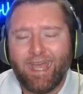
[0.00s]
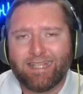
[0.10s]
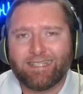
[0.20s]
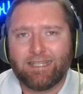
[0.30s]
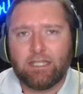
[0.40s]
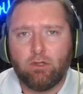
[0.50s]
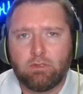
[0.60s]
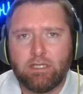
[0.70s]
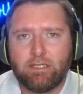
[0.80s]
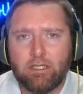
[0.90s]
inside the
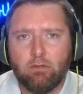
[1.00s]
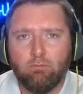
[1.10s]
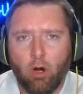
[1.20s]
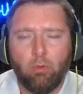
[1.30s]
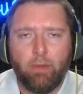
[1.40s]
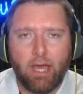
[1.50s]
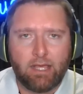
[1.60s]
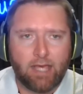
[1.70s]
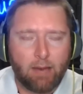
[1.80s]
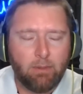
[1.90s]
UCCU mobile
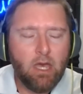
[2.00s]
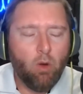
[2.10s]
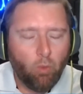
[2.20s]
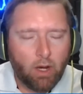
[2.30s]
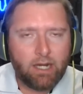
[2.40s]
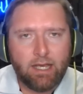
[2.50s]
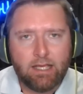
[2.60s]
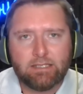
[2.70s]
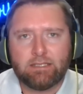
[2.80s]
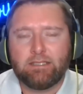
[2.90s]
banking app. What it
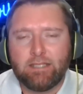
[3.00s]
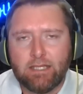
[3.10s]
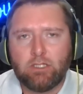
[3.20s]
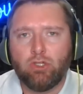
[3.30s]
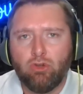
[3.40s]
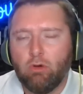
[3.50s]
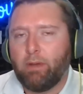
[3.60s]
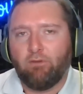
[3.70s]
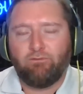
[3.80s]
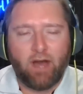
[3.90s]
is it's teaching you
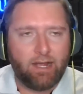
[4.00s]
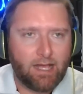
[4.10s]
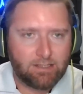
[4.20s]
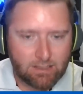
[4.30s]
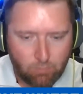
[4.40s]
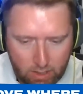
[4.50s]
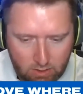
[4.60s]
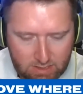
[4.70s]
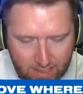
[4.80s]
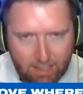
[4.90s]
about finances, whether
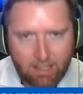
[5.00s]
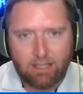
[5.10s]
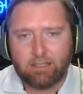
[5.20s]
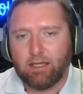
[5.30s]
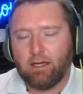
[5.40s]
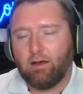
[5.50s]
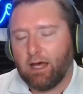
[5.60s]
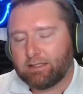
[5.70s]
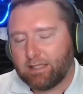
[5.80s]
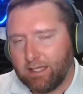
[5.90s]
it's kids,
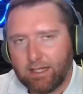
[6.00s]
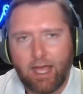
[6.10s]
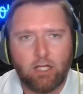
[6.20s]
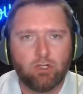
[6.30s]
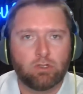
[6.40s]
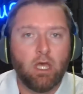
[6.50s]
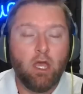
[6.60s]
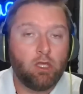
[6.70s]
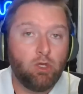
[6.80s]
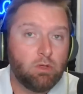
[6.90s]
teenagers,
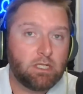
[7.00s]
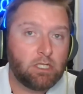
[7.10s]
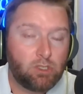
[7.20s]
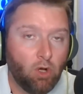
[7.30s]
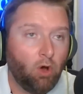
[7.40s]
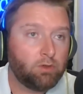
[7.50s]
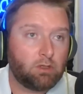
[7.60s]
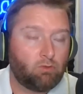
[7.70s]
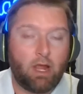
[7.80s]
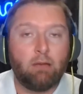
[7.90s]
you as an adult,
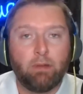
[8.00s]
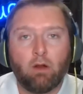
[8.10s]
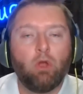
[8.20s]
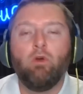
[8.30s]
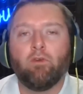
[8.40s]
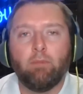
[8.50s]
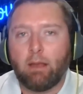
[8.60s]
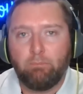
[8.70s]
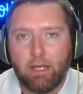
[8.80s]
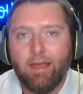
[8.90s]
grandparent, whoever it
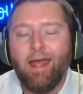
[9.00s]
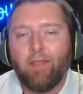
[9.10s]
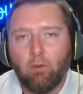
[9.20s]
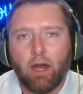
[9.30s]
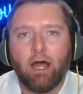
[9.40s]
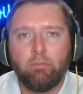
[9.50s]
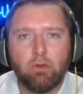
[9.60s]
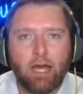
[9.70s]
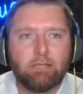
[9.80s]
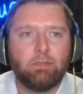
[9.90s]
might be. They want to help
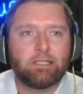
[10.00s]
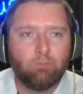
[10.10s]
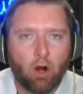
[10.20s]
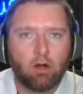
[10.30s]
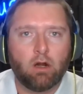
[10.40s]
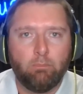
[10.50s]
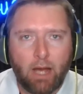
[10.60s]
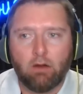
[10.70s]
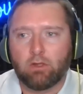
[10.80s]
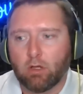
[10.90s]
you guys be smarter
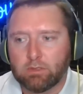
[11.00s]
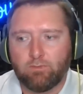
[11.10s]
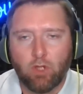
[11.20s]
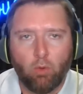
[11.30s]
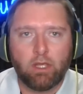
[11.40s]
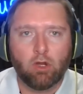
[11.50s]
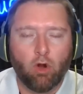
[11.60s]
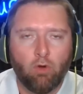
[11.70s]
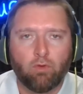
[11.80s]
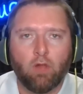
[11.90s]
about in terms of knowing your
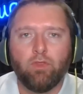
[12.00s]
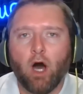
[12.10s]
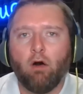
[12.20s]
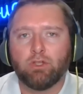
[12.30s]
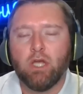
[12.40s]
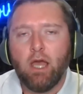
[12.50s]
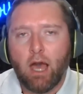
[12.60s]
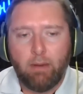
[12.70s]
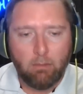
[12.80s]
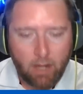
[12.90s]
overall knowledge
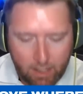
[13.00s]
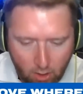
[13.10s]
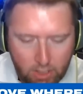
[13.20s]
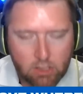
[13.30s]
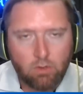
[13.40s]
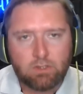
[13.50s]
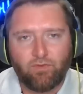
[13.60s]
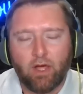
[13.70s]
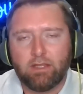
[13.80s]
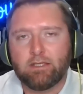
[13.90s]
about money. All you got to do is
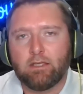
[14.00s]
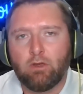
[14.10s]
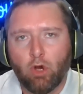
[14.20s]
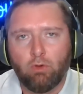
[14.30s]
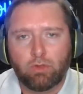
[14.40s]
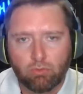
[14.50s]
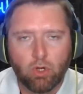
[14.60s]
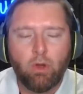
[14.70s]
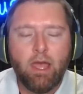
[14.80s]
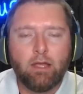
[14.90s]
fill out these, you go through,